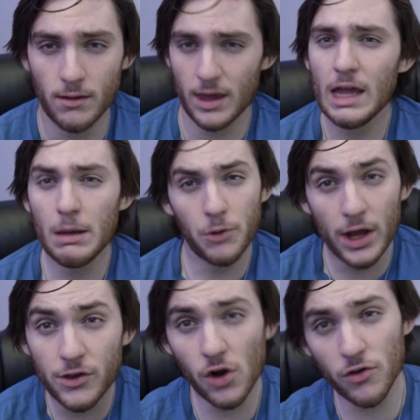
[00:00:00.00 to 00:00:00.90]
He
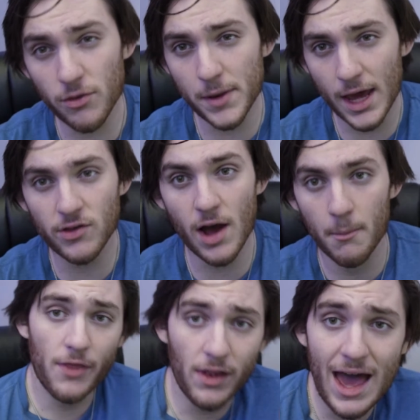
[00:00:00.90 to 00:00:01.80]
turned some things
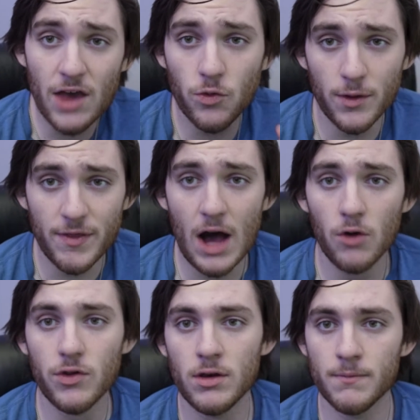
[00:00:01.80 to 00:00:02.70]
up. The last
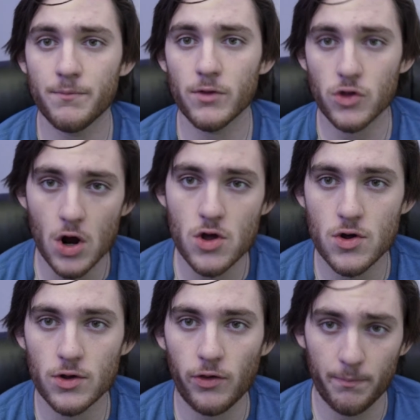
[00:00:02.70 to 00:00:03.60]
1,000
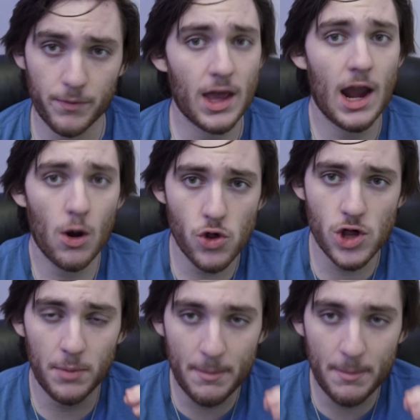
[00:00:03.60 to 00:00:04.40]
Chargers that Carrol Shelby